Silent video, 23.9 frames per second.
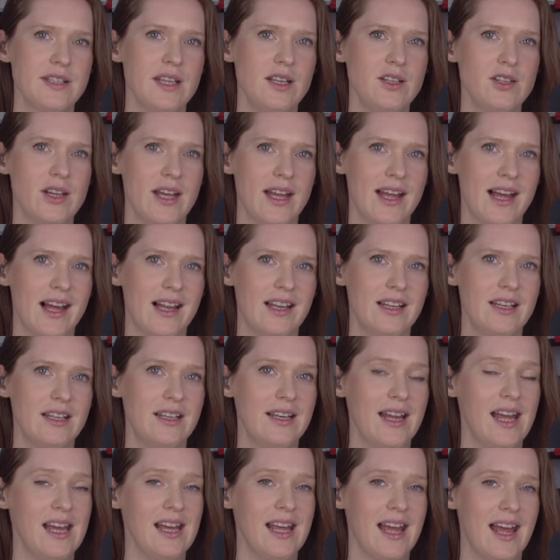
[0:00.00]
TJ
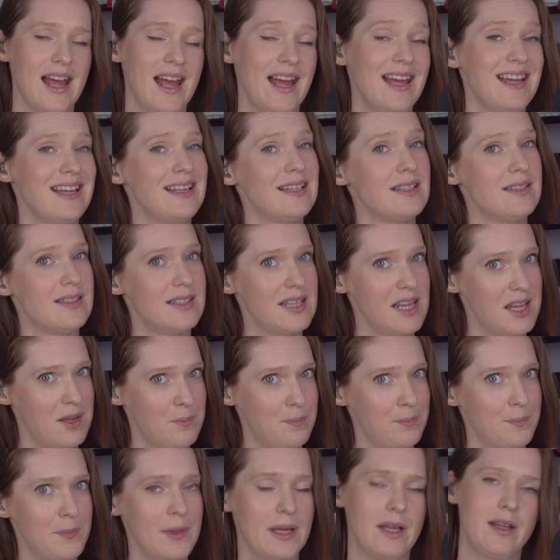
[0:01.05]
Allen, aka
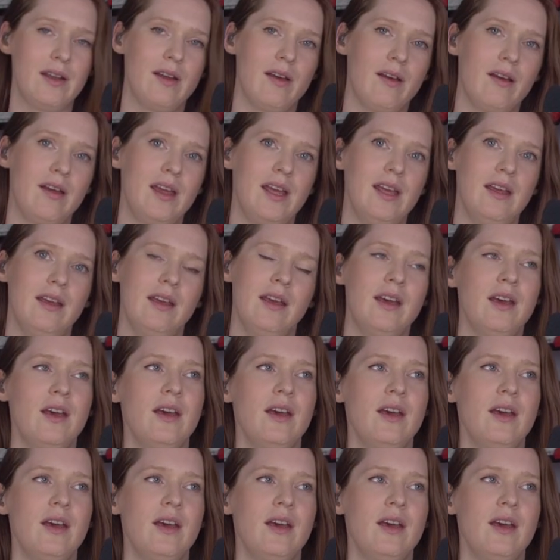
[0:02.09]
Tim, and I